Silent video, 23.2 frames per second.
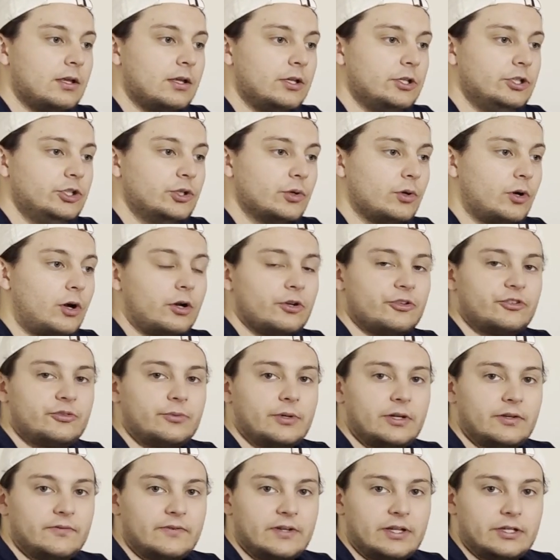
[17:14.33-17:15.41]
your R
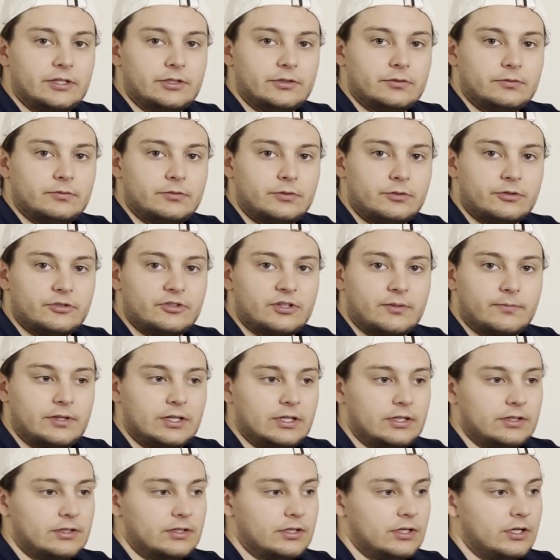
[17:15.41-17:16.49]
squared value or something.
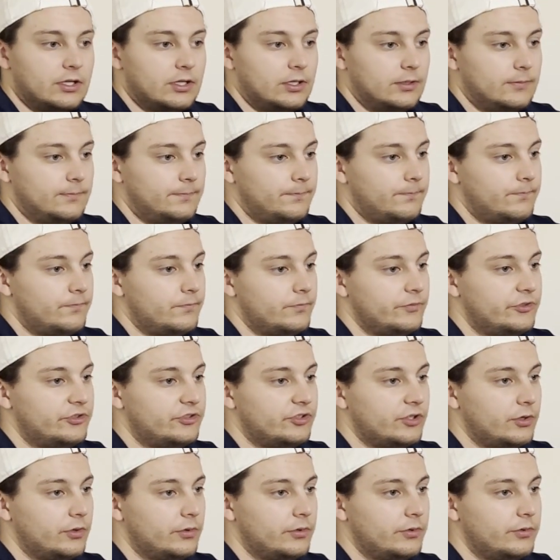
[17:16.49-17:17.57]

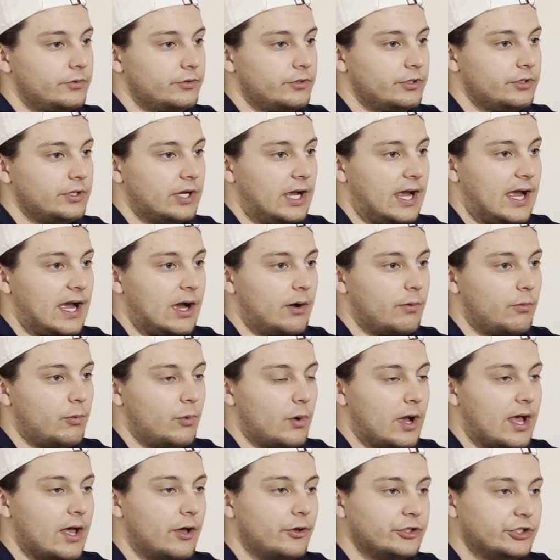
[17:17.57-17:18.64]
So how
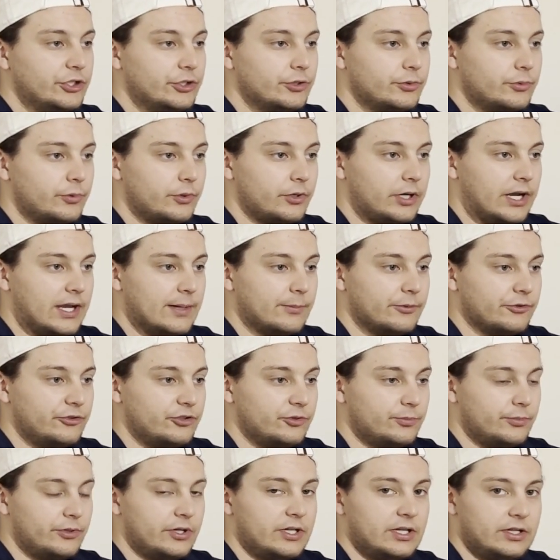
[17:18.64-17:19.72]
well you were able to
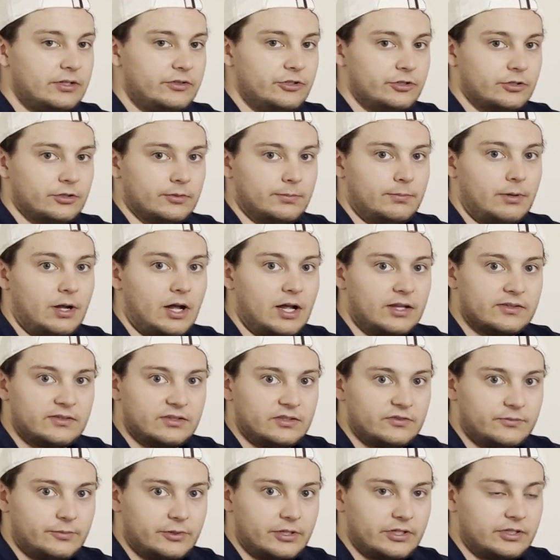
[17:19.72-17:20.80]
predict your
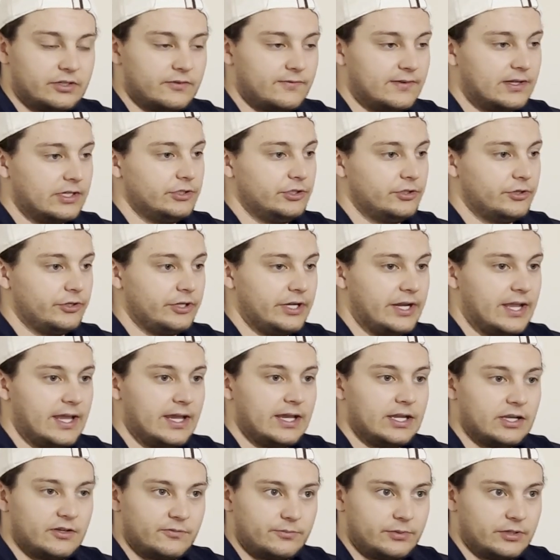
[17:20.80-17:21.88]
positive predictive value, your
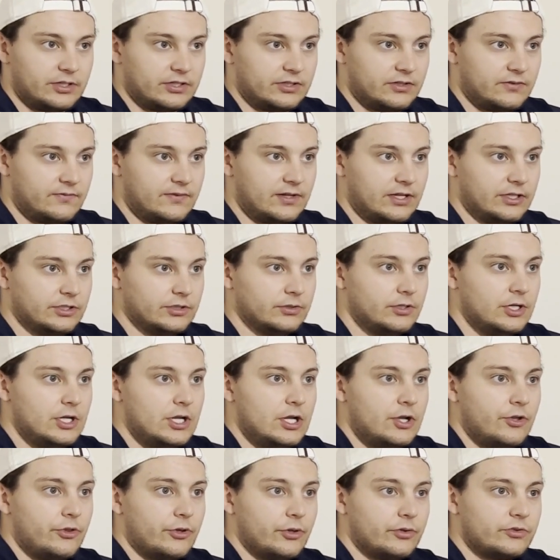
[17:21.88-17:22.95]
negative predictive value,
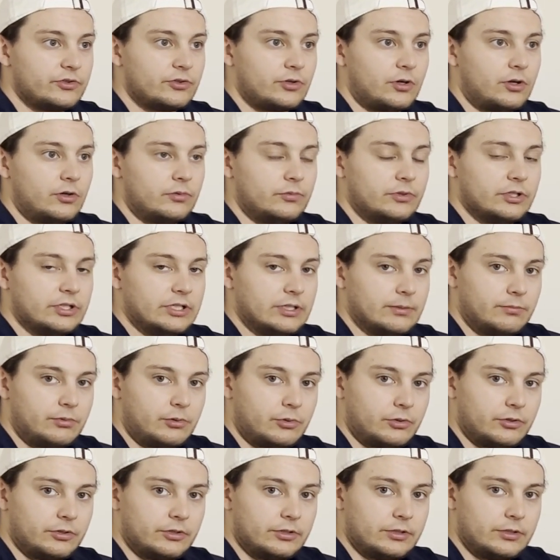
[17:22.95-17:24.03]
those are all really
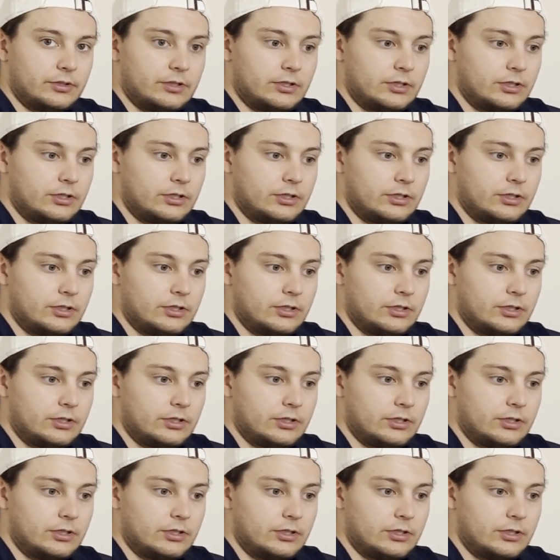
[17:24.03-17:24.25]
important